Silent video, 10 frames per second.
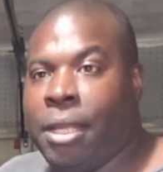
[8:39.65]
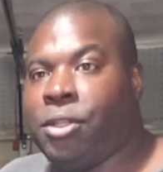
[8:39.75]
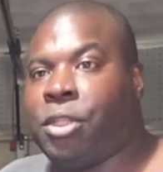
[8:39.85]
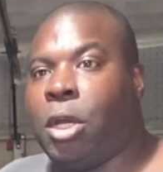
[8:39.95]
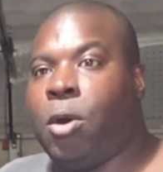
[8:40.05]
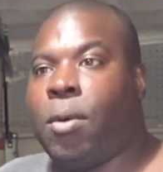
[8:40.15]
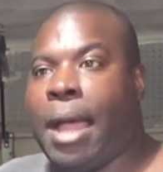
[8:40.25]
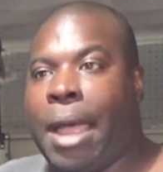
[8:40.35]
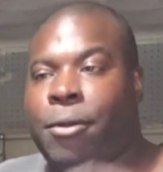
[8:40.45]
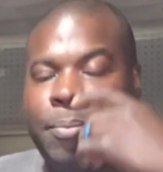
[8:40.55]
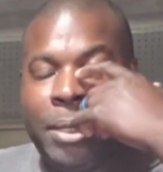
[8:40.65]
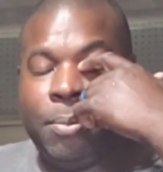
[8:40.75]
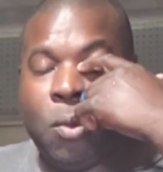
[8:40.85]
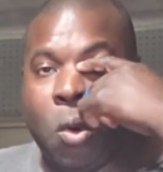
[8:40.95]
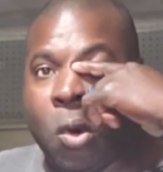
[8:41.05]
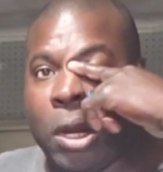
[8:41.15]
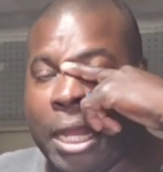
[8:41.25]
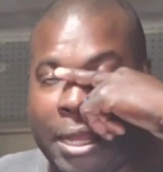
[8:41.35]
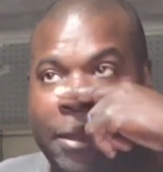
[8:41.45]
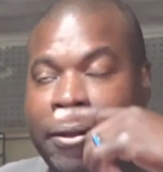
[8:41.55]
So I would be more
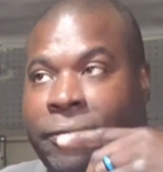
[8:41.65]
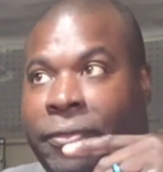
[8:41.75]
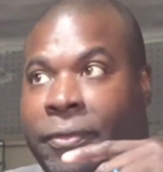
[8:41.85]
of